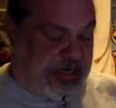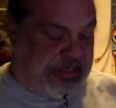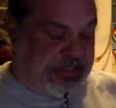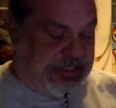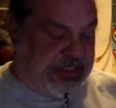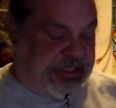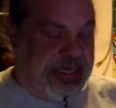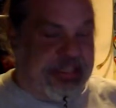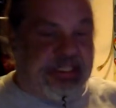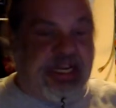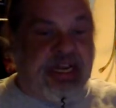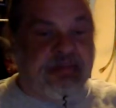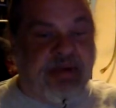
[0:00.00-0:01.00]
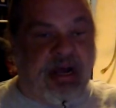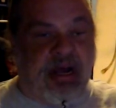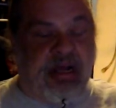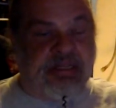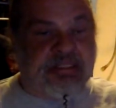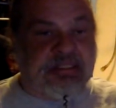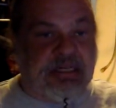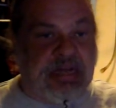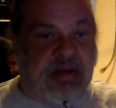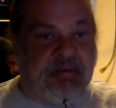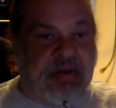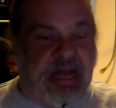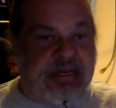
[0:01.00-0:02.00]
she said $10. And
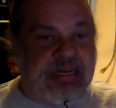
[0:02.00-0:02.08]
I'm like,